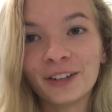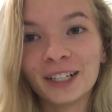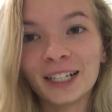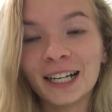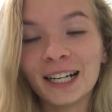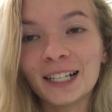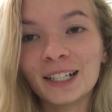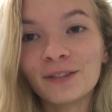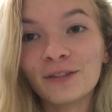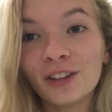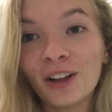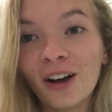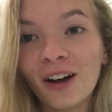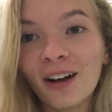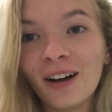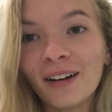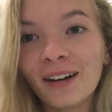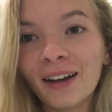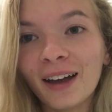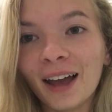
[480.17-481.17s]
for today's vlog,
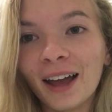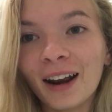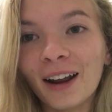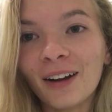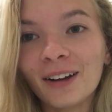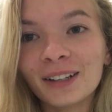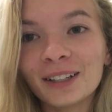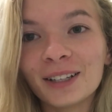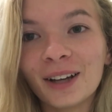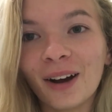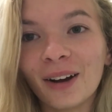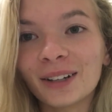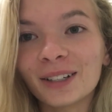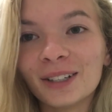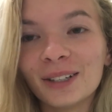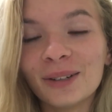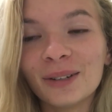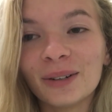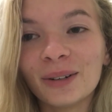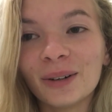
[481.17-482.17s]
and I'll talk
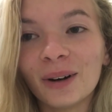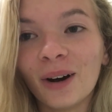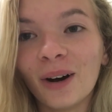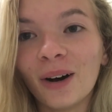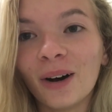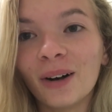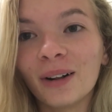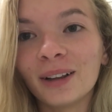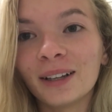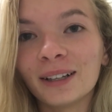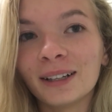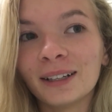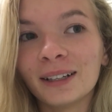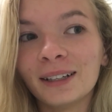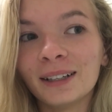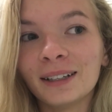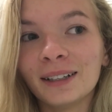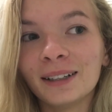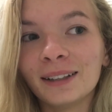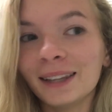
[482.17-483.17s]
to you all
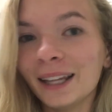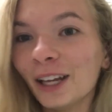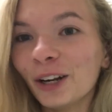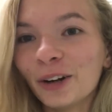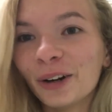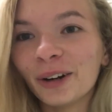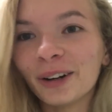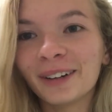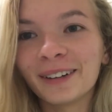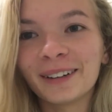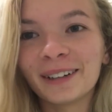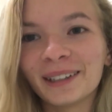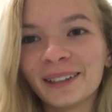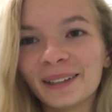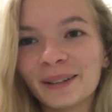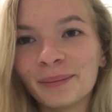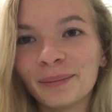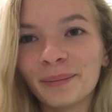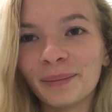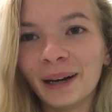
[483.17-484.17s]
later.
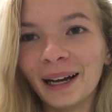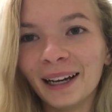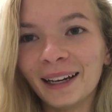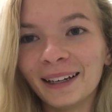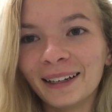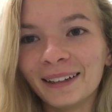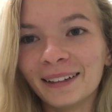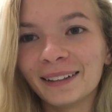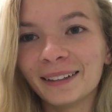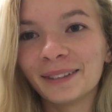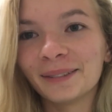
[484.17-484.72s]
Bye.